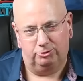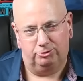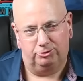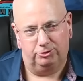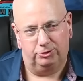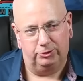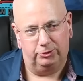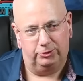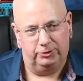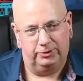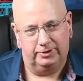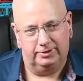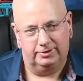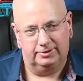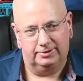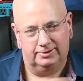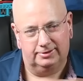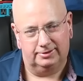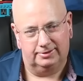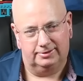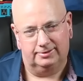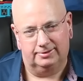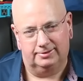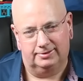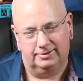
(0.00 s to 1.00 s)

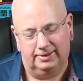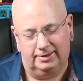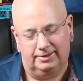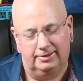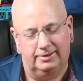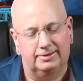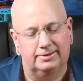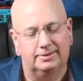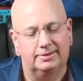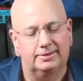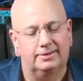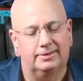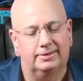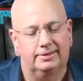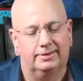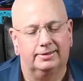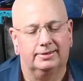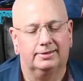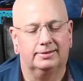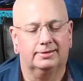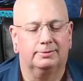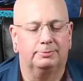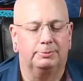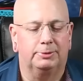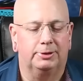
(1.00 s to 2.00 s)
flurries and nothing
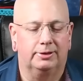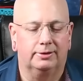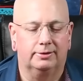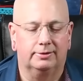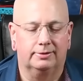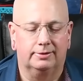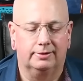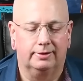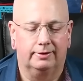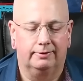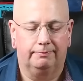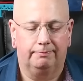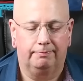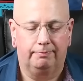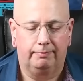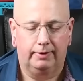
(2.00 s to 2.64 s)
sticks. But uh,